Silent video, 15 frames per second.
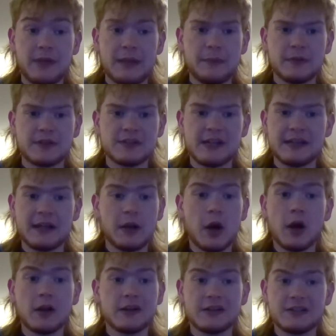people are saying that
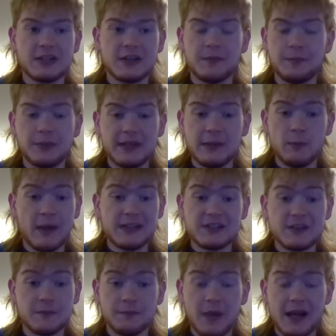ARCA is a complete
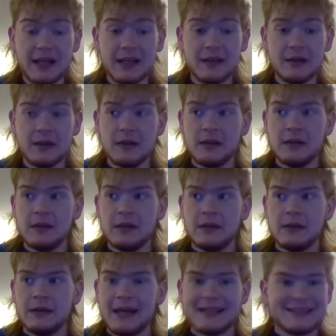waste of money.
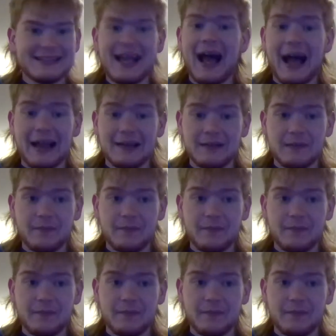It's not.